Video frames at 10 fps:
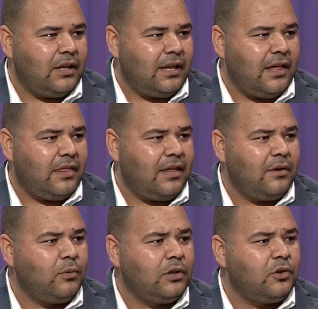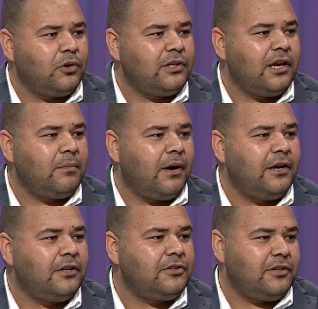they will not take my
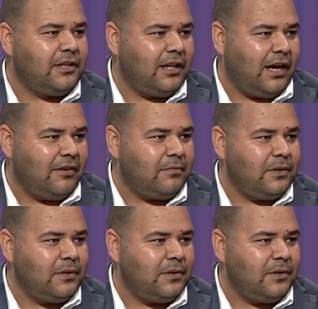eternal life,